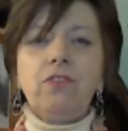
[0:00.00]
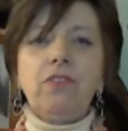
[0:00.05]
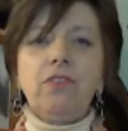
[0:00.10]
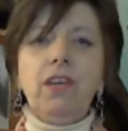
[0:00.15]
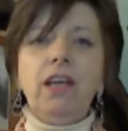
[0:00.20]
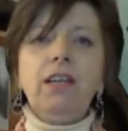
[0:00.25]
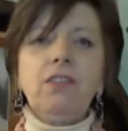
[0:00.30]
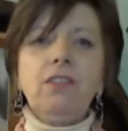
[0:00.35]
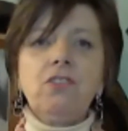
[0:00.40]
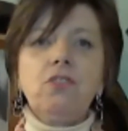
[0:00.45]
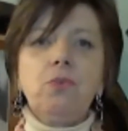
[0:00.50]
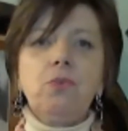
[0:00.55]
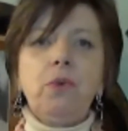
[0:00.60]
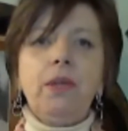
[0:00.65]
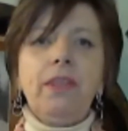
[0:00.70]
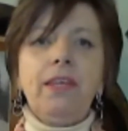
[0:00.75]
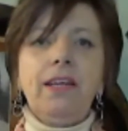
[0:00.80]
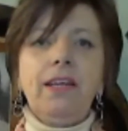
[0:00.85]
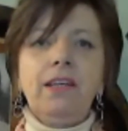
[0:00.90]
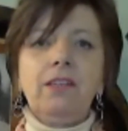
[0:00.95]
That's
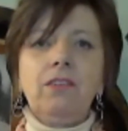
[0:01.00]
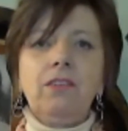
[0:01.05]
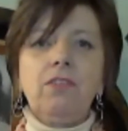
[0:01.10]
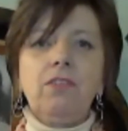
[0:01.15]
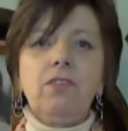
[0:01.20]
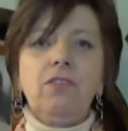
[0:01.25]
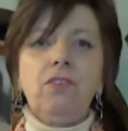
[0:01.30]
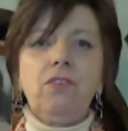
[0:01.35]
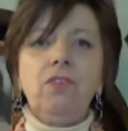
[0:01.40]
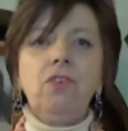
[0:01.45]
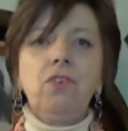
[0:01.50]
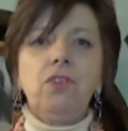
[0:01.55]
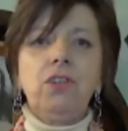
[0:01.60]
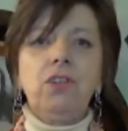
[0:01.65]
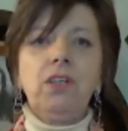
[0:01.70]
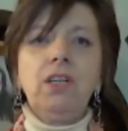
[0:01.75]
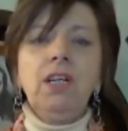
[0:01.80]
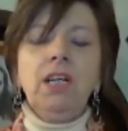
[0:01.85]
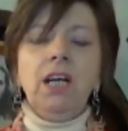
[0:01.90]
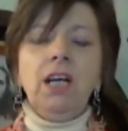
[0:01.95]
where the answers
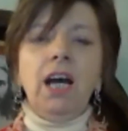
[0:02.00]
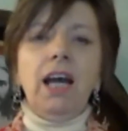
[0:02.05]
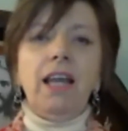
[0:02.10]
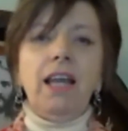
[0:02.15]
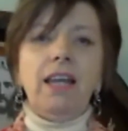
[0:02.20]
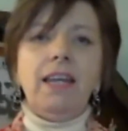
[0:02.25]
are.